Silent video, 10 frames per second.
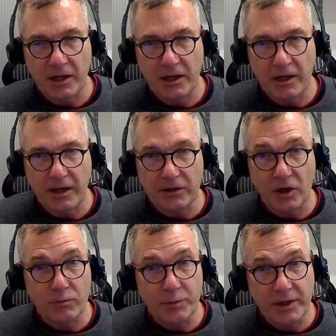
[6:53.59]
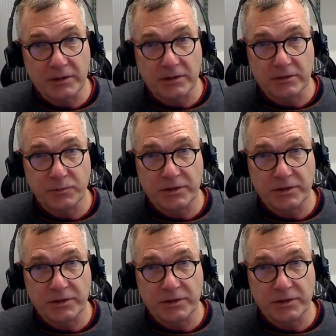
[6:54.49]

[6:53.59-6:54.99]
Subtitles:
and comorbidities,